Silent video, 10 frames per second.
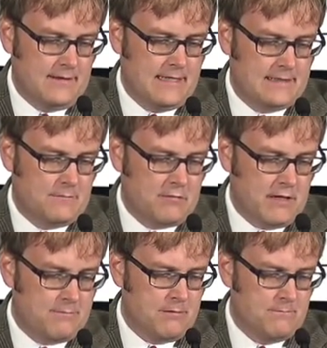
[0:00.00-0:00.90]
as a
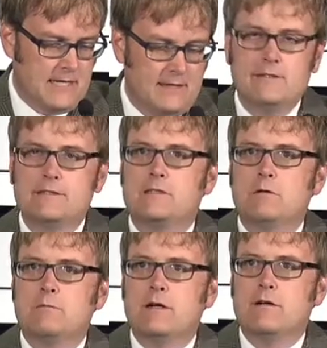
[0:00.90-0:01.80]
proper balance to
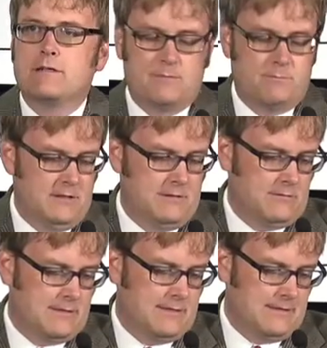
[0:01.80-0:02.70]
America's
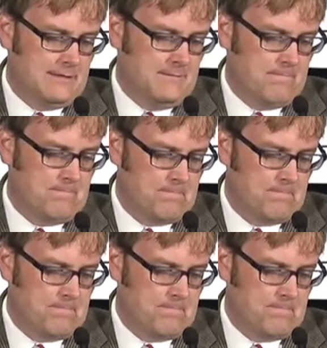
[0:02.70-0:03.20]
political system.